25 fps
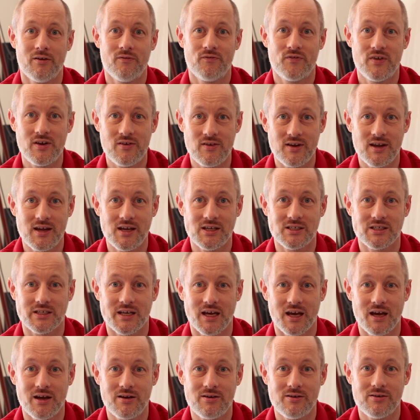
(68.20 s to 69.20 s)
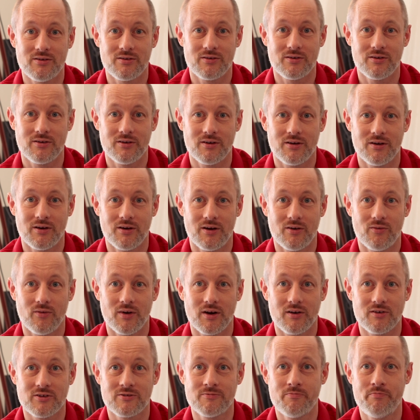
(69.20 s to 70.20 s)
A few years ago,
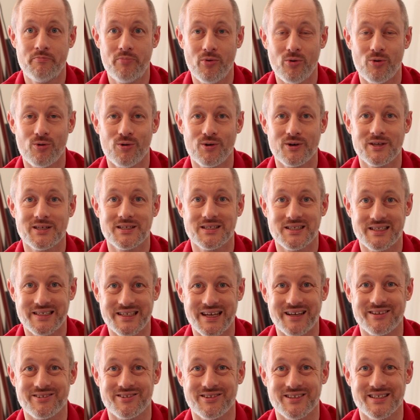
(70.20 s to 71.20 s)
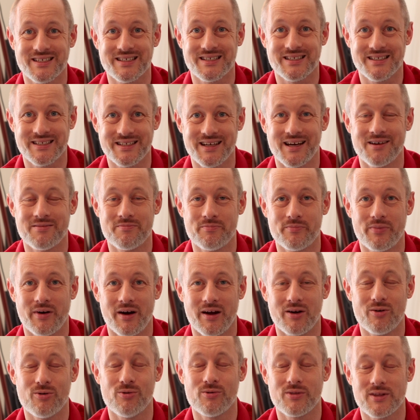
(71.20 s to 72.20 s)
when I was bored, sat on
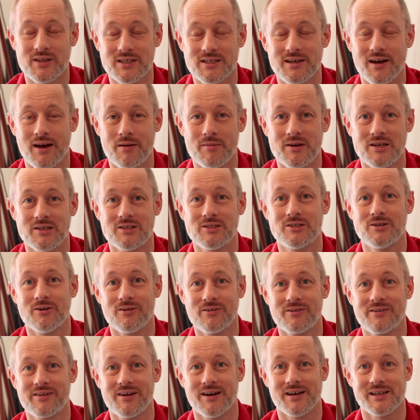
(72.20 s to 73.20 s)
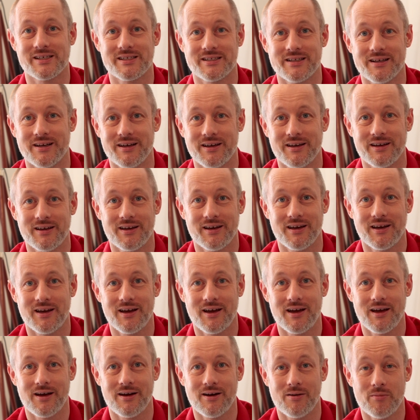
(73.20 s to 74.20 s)
standby all the time in Doncaster,
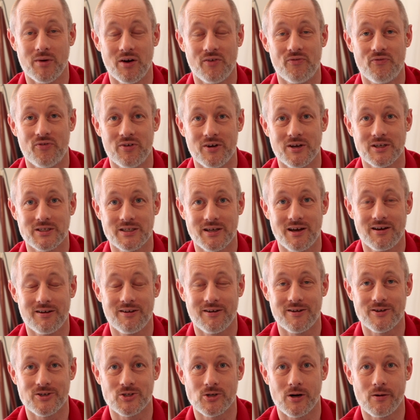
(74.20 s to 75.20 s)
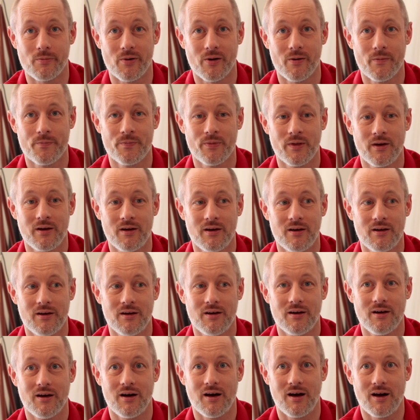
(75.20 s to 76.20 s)
my first airline job,
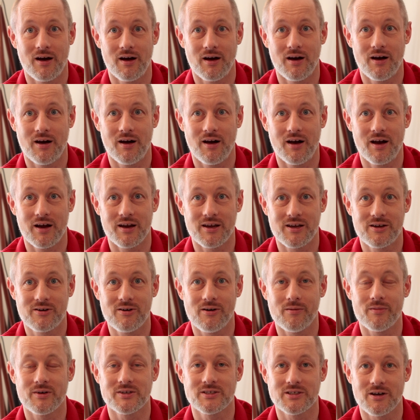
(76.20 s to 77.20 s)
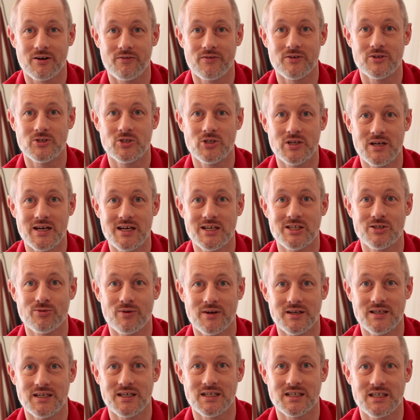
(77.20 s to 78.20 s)
I got myself a
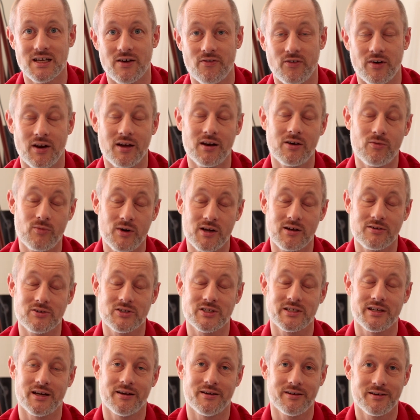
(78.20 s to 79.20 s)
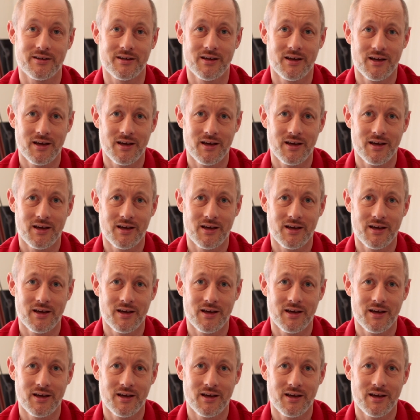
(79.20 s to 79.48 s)
G27 and a wheel stand.